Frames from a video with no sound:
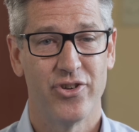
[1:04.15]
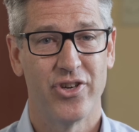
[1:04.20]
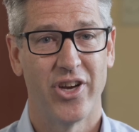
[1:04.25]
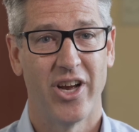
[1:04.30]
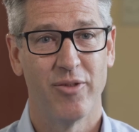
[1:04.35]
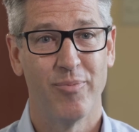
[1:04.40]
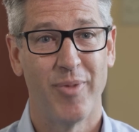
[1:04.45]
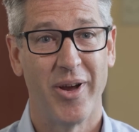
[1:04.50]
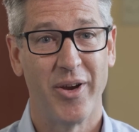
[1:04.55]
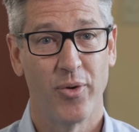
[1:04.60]

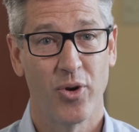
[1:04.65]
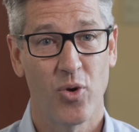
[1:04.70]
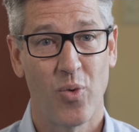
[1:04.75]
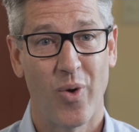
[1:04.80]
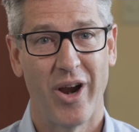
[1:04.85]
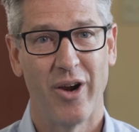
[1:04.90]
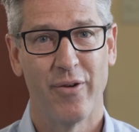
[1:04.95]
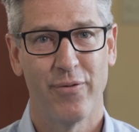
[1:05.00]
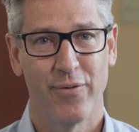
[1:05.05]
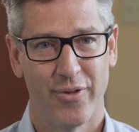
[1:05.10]
child might
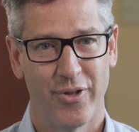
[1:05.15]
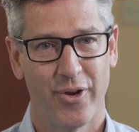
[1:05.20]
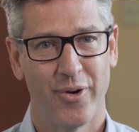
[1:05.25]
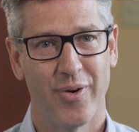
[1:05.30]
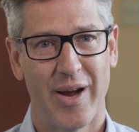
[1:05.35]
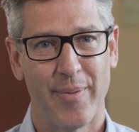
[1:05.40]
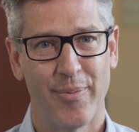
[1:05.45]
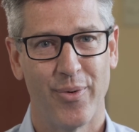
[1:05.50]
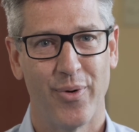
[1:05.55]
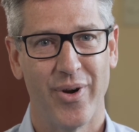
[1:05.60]
require for
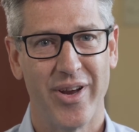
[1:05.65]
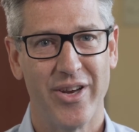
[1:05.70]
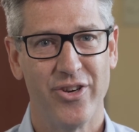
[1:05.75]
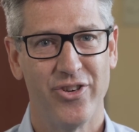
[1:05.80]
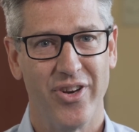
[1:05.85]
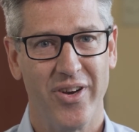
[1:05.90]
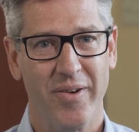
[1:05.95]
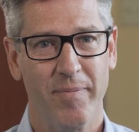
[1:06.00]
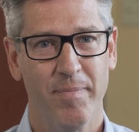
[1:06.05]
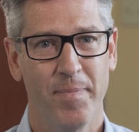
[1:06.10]
their
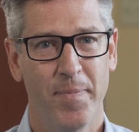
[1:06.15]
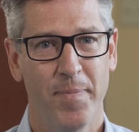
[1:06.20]
operation.